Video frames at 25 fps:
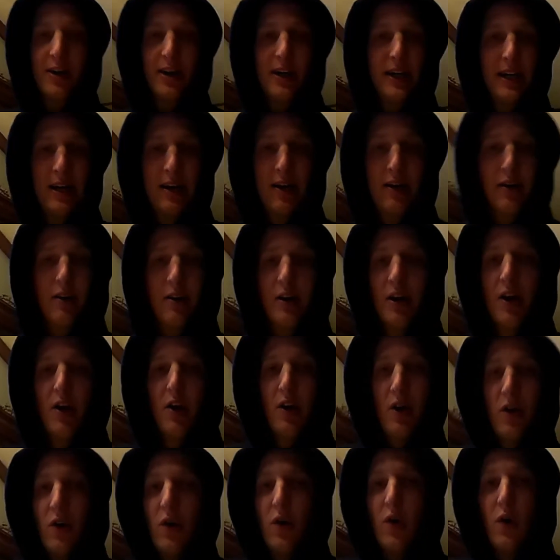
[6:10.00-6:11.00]
here
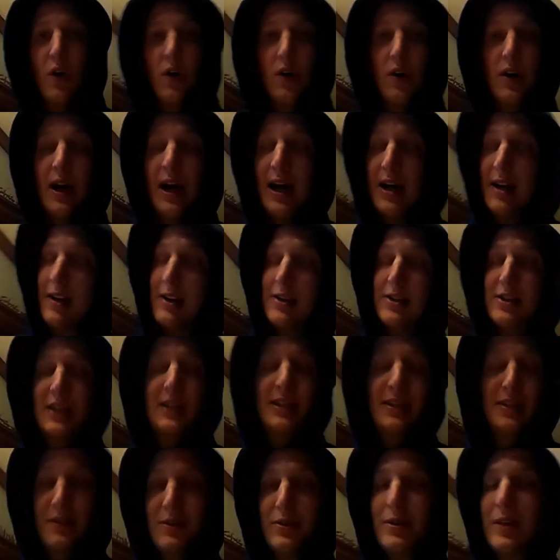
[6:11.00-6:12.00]
or
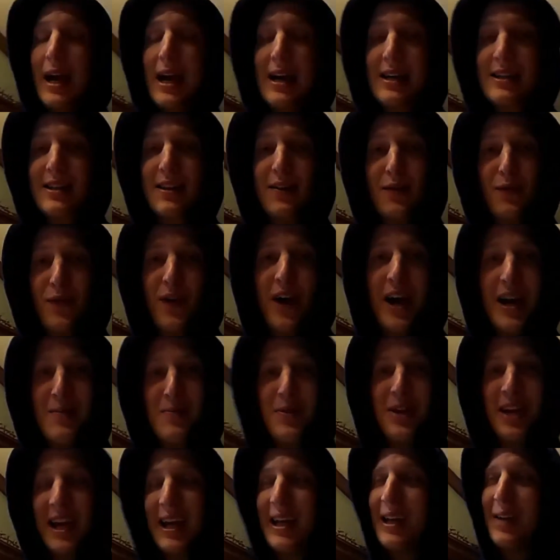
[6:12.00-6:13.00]
honestly, you guys can find
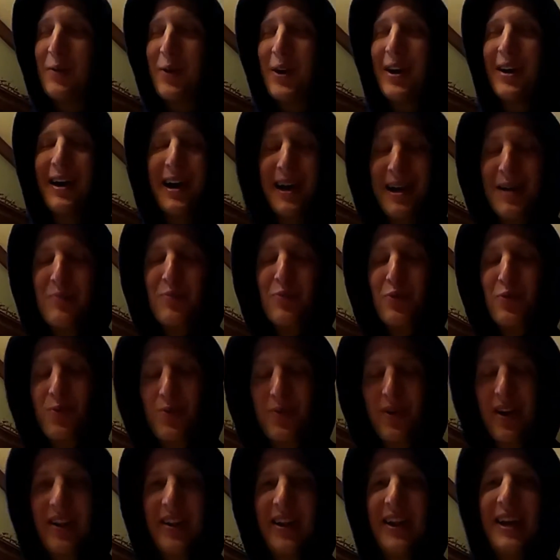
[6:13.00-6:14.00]
me anywhere. I am
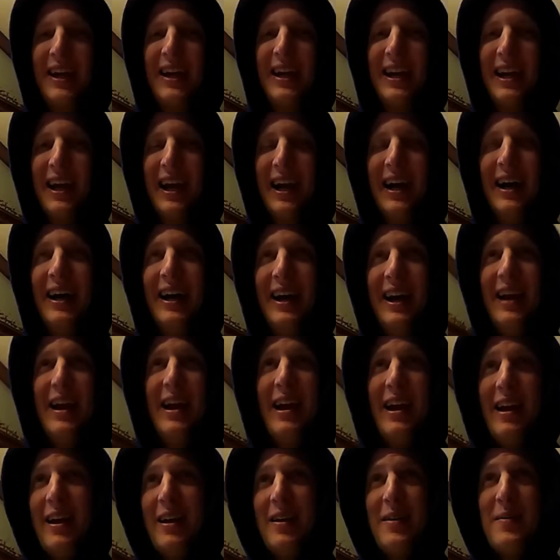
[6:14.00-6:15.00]
really
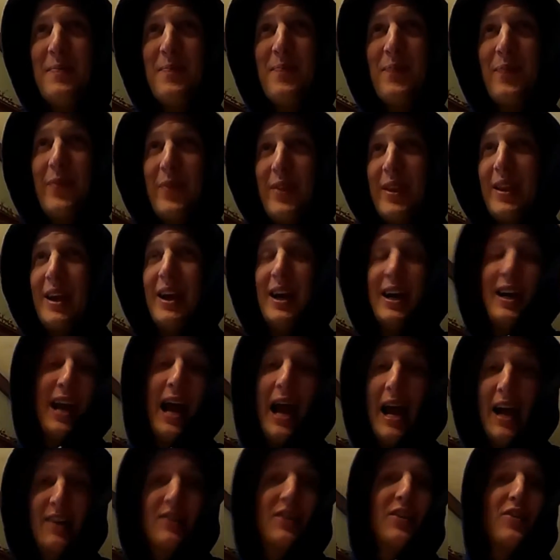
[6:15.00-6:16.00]
an
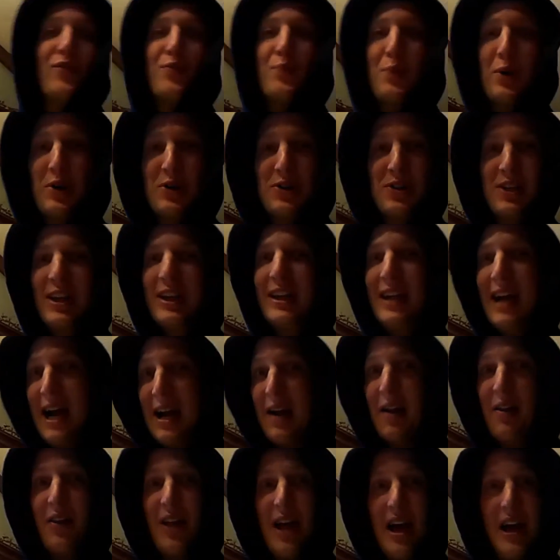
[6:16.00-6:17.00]
active person
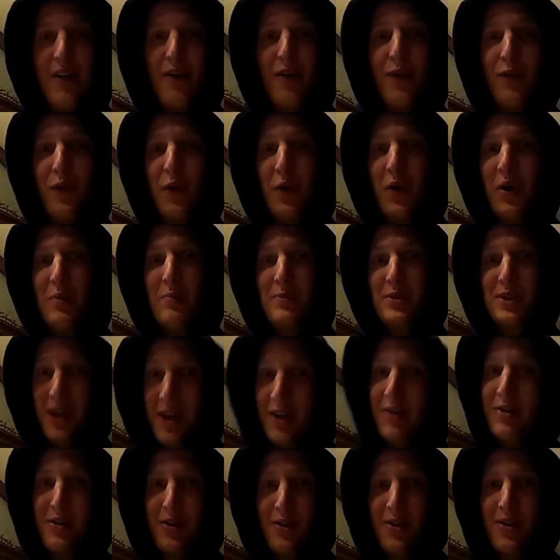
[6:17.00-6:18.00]
on a lot of forums
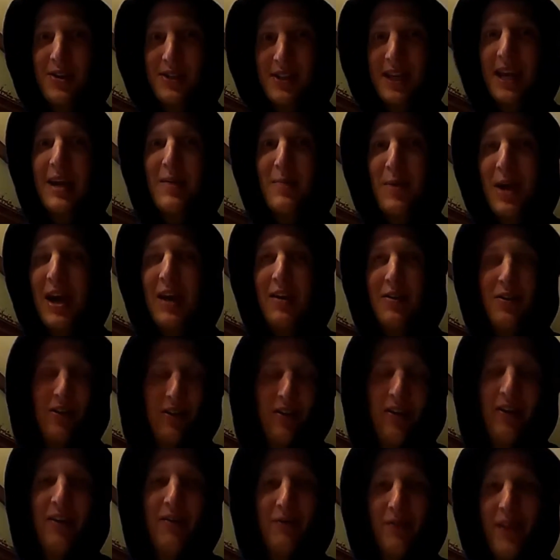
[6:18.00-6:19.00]
under the same
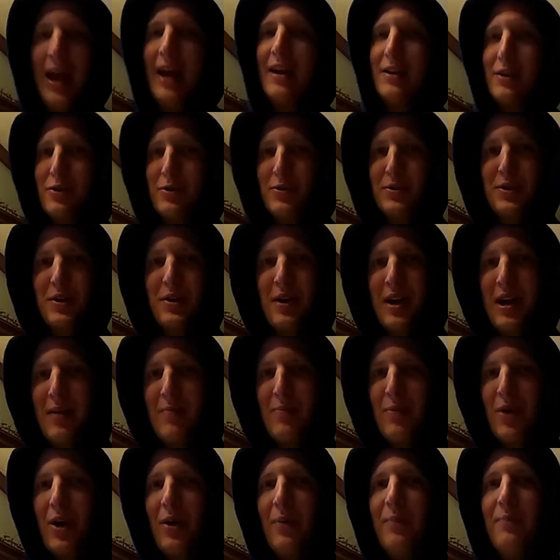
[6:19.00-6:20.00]
handle of that username
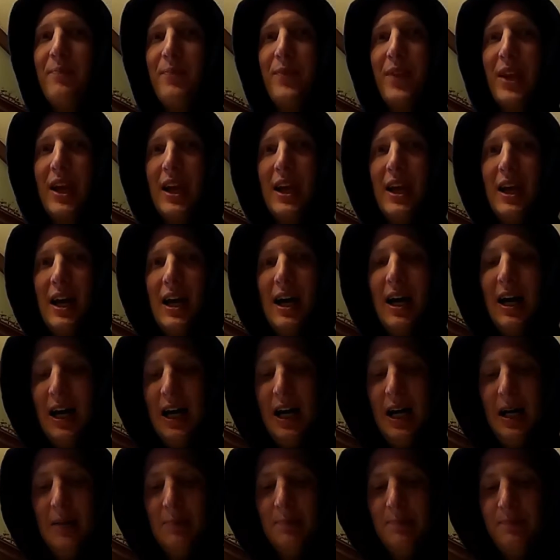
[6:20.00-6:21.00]

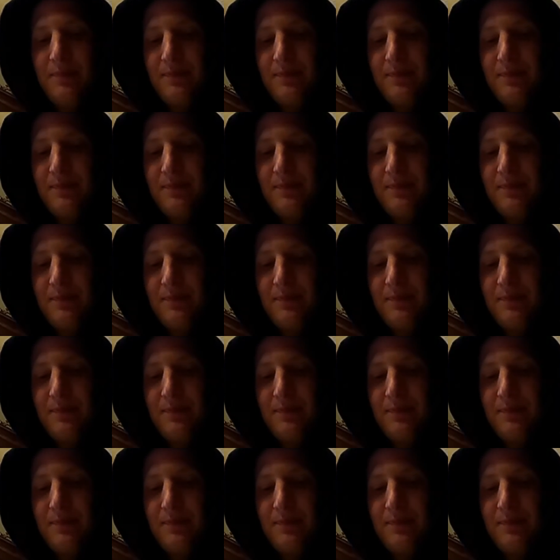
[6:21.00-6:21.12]
though.